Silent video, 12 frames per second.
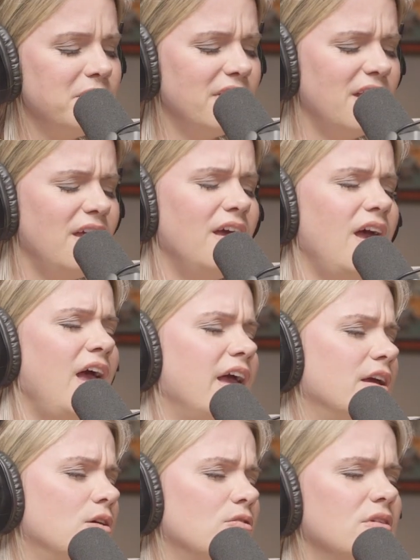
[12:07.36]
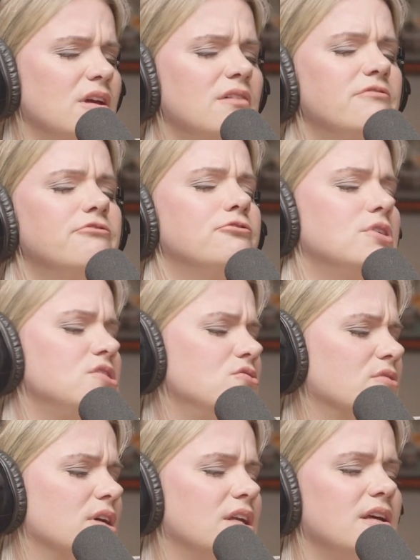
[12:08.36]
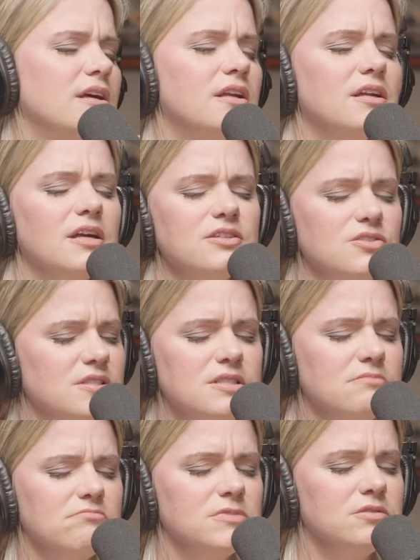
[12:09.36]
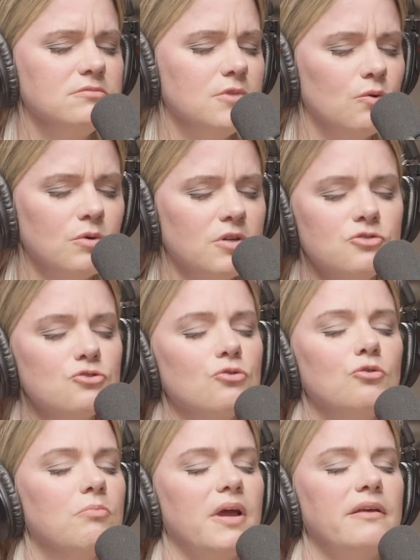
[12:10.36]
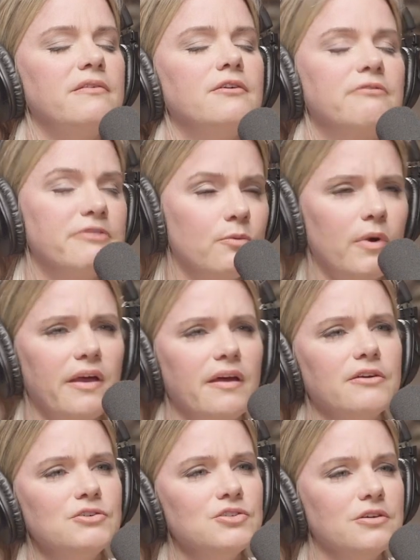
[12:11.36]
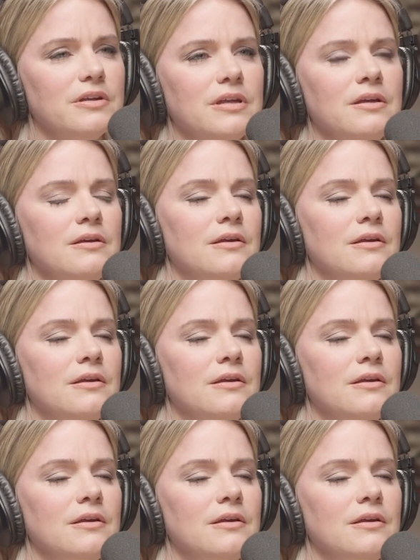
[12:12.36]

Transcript: I get hangry and frustrated, and I just don't control myself the way I should.